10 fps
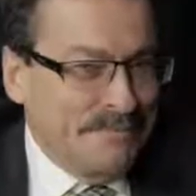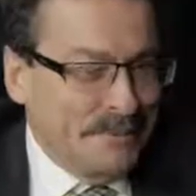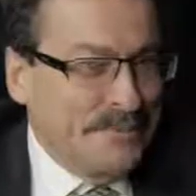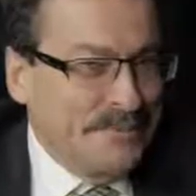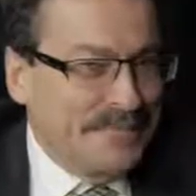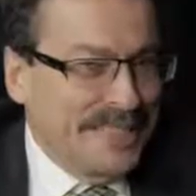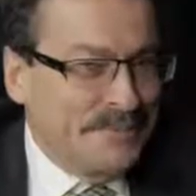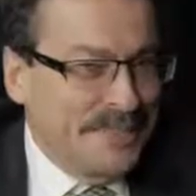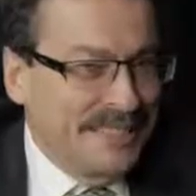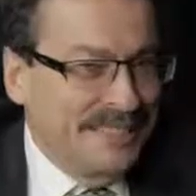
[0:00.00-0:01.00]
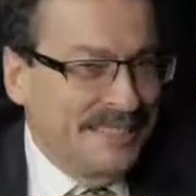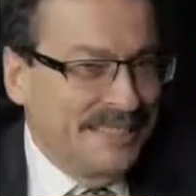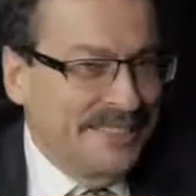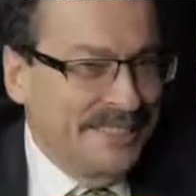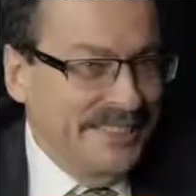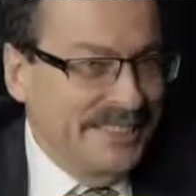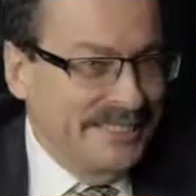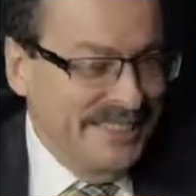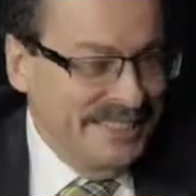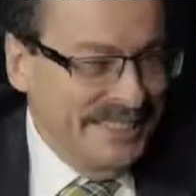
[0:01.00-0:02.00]
problems, actually,
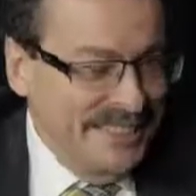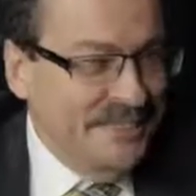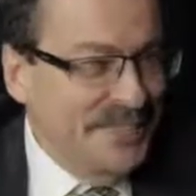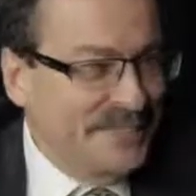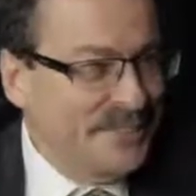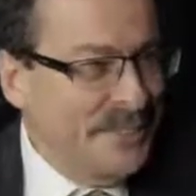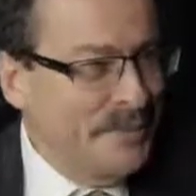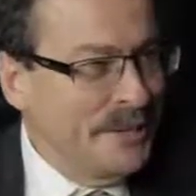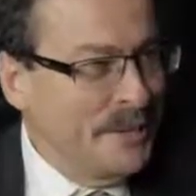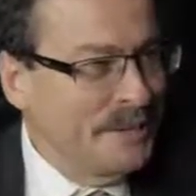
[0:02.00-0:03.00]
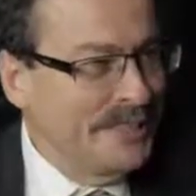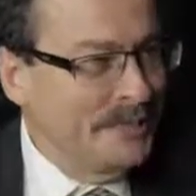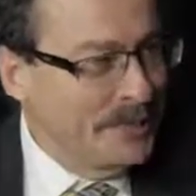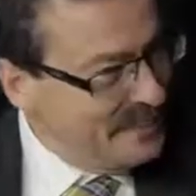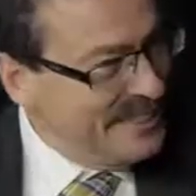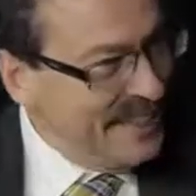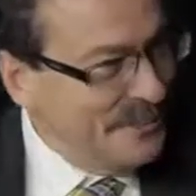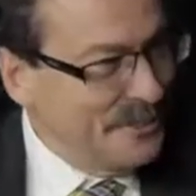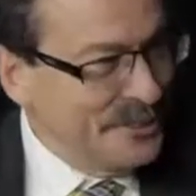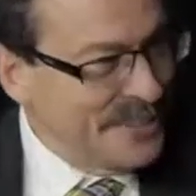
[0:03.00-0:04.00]
the elevator is now becoming the
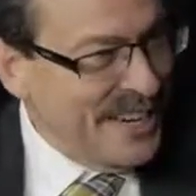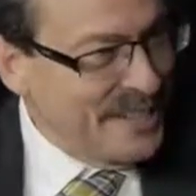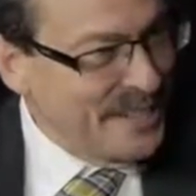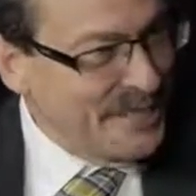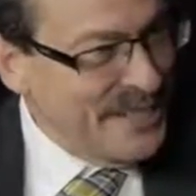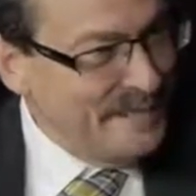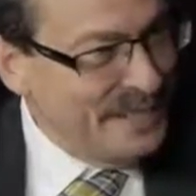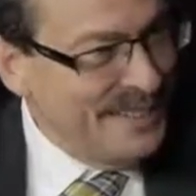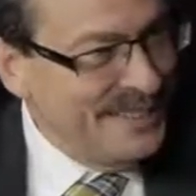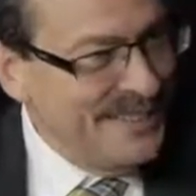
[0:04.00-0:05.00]
bottleneck for the skyscraper,